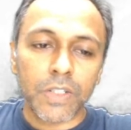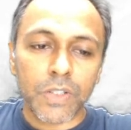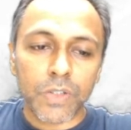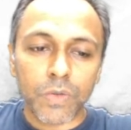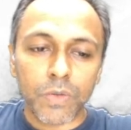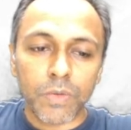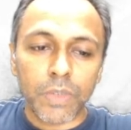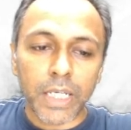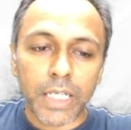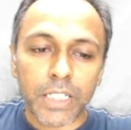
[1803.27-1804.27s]
So
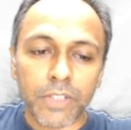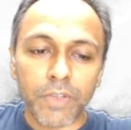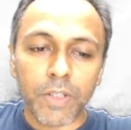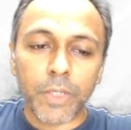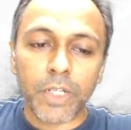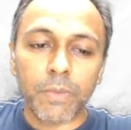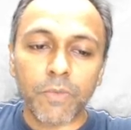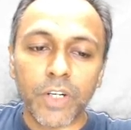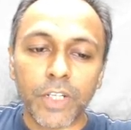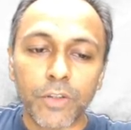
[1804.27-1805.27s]
x will
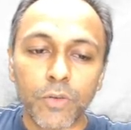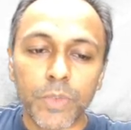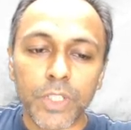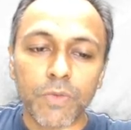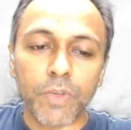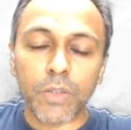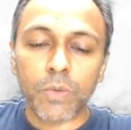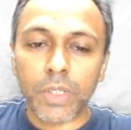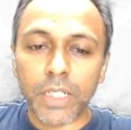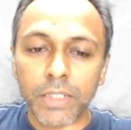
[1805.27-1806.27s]
become 1 cube is 1
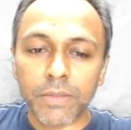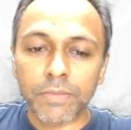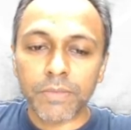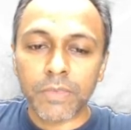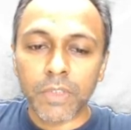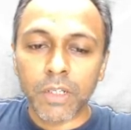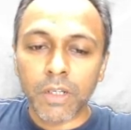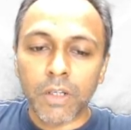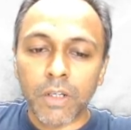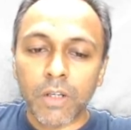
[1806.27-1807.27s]
only,
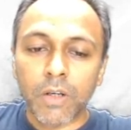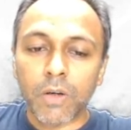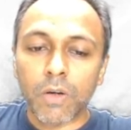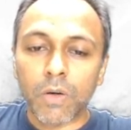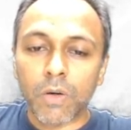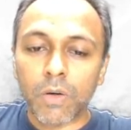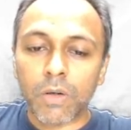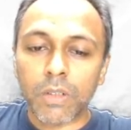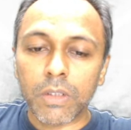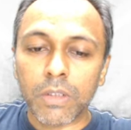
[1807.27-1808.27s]

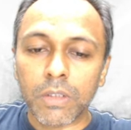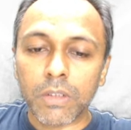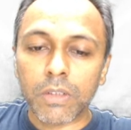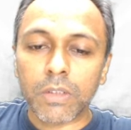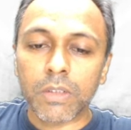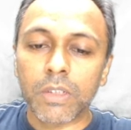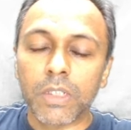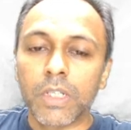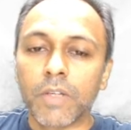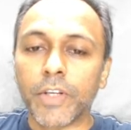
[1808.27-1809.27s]
or
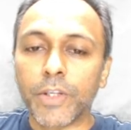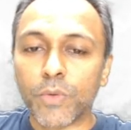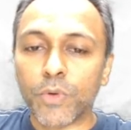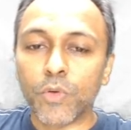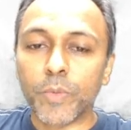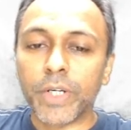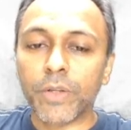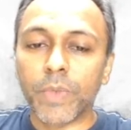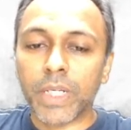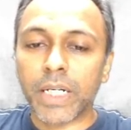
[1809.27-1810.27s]
When you cube
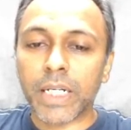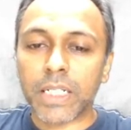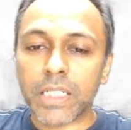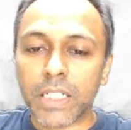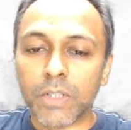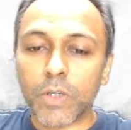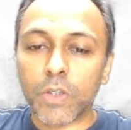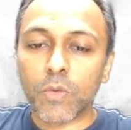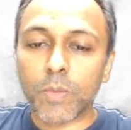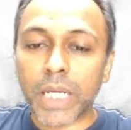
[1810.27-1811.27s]
it, you will get x
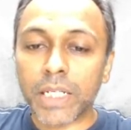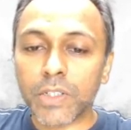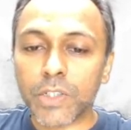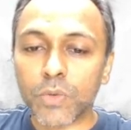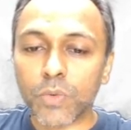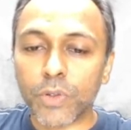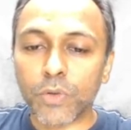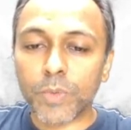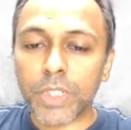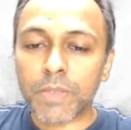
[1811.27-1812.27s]
equal to minus 2
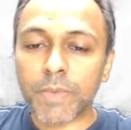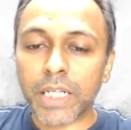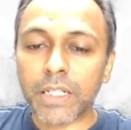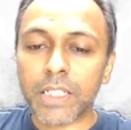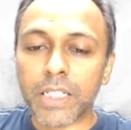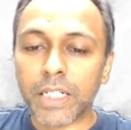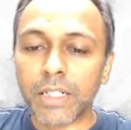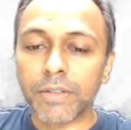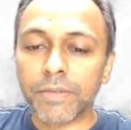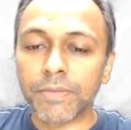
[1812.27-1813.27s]
cube is minus
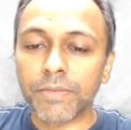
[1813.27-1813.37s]
8.